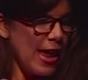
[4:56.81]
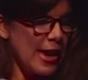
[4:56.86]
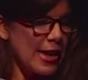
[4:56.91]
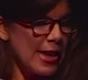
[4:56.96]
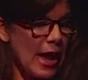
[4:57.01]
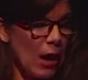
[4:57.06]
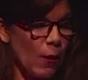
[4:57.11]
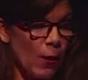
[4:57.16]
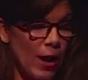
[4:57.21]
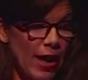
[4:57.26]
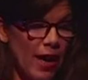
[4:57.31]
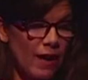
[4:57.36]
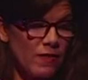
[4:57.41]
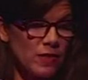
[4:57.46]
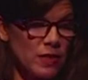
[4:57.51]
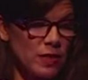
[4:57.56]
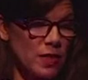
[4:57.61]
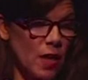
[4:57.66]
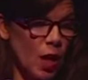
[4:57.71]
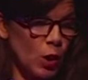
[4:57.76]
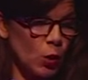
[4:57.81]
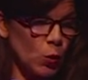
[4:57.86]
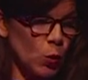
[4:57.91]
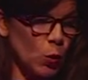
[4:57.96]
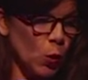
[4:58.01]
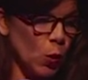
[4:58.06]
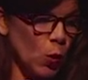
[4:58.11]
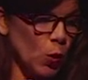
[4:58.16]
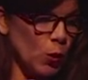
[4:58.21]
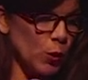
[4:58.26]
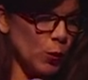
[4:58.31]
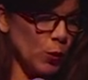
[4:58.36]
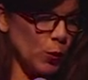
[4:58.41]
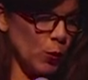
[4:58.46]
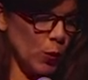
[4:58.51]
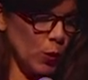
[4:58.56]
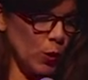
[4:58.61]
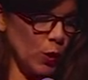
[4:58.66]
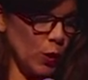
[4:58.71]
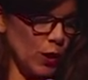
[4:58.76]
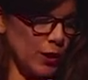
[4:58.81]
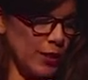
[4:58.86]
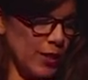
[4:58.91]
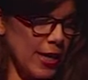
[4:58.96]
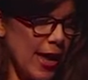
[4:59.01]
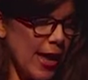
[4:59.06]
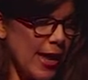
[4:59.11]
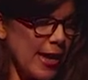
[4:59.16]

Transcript: Now I have a solid role in the world.